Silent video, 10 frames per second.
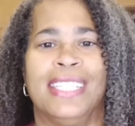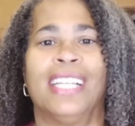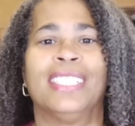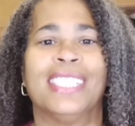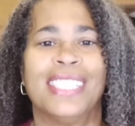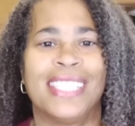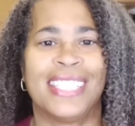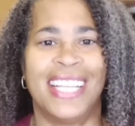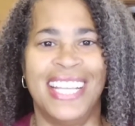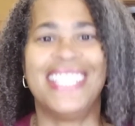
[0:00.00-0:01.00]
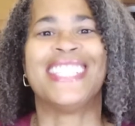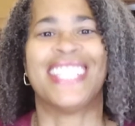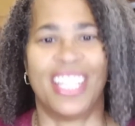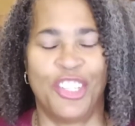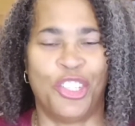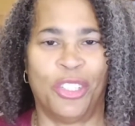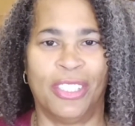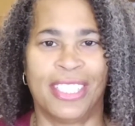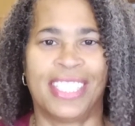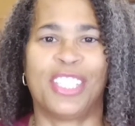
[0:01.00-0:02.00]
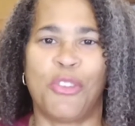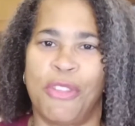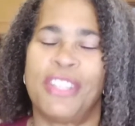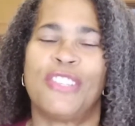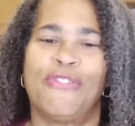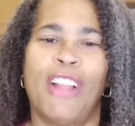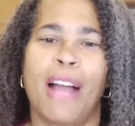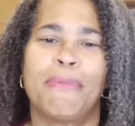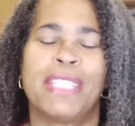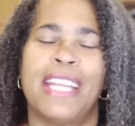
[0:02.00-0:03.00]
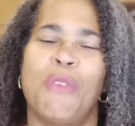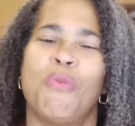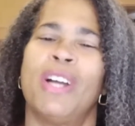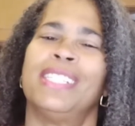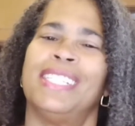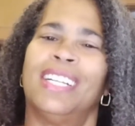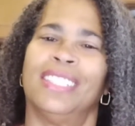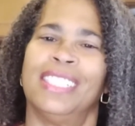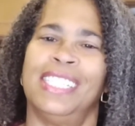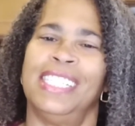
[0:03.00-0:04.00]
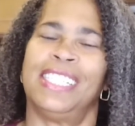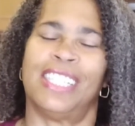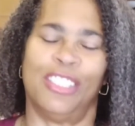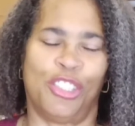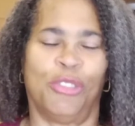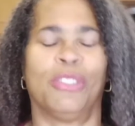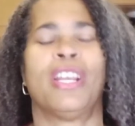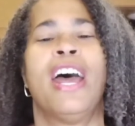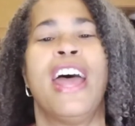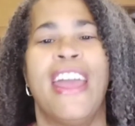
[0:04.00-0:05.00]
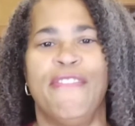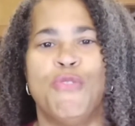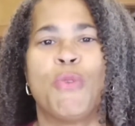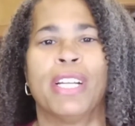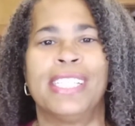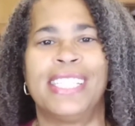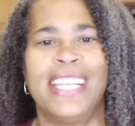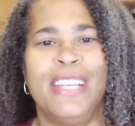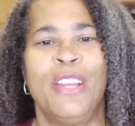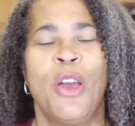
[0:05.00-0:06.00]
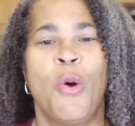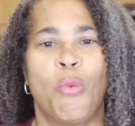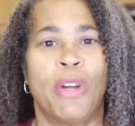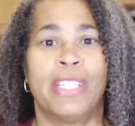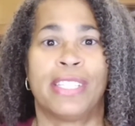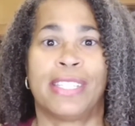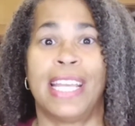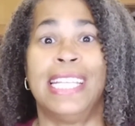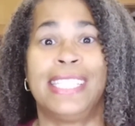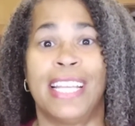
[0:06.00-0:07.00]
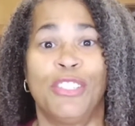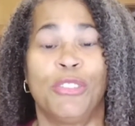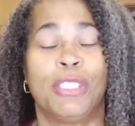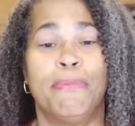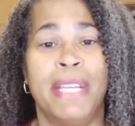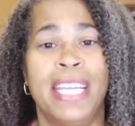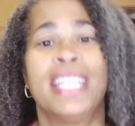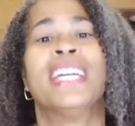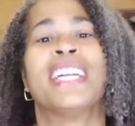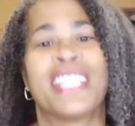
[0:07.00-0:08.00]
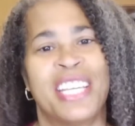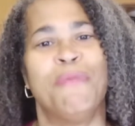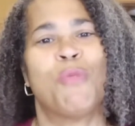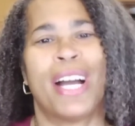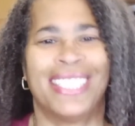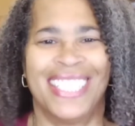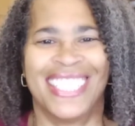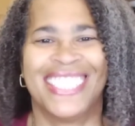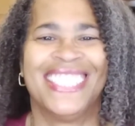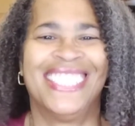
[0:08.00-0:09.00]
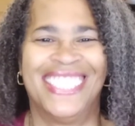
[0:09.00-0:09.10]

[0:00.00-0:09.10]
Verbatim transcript: Zelda's Essentials. So this is Vlogmas Day 1, Zelda's Essentials. If you want to see what's essential to me, keep watching.